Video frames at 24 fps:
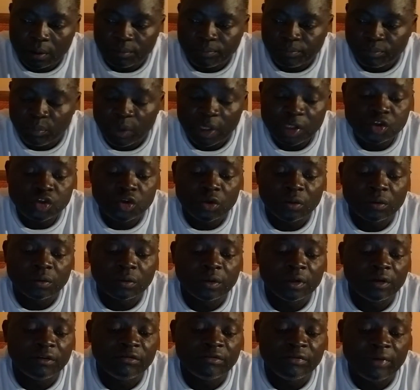
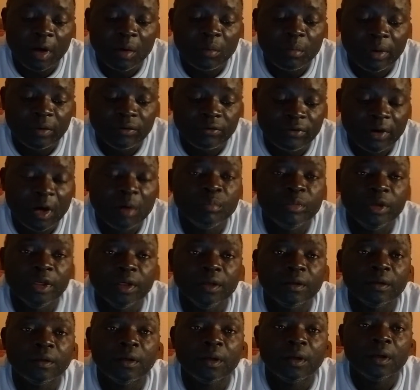mentioned the
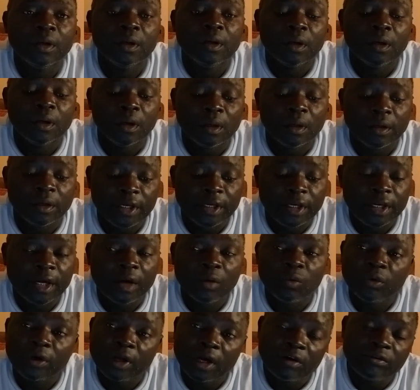famine, and here
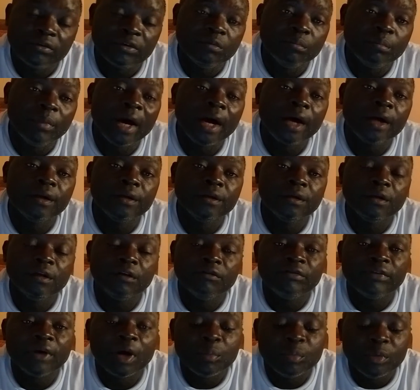we have in mind the
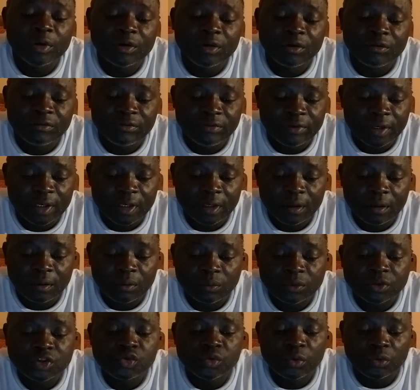famine of
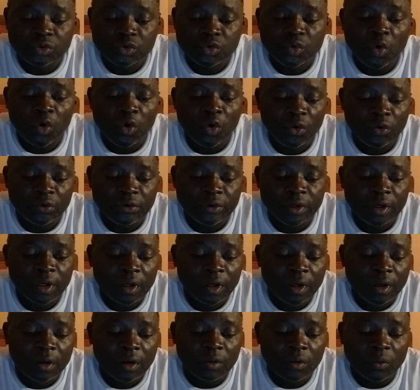which was called
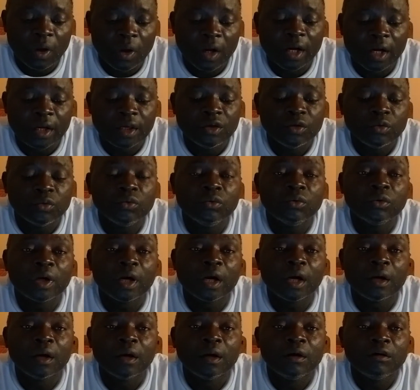
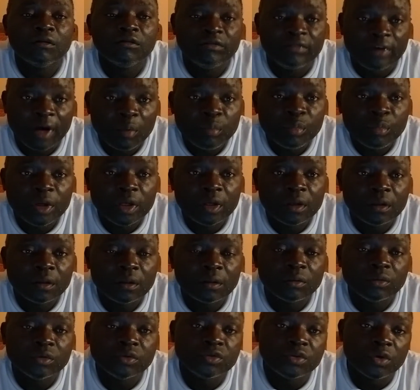Rwakahirura famine,
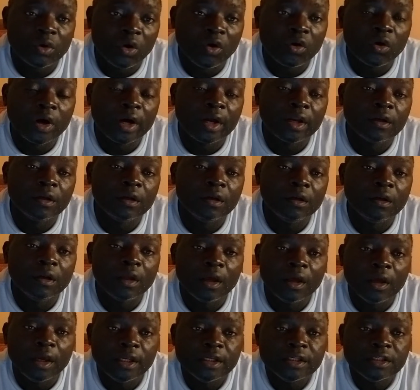which occurred in
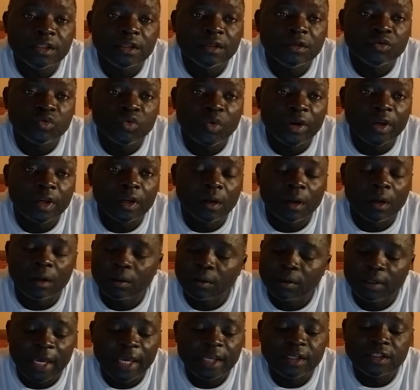
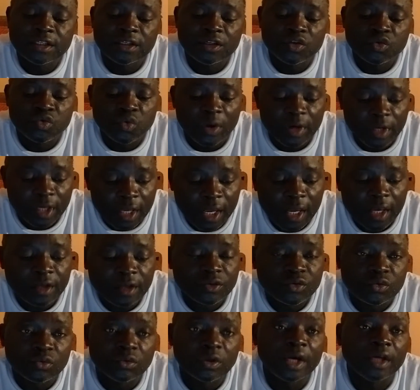
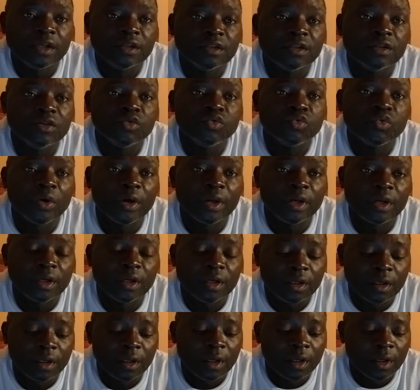1928 to
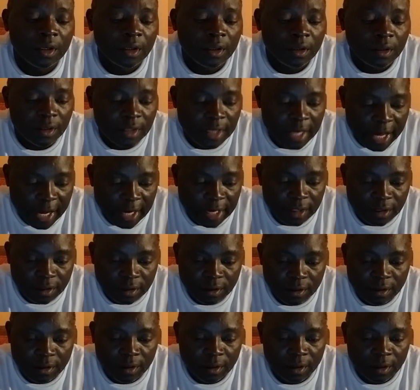1929.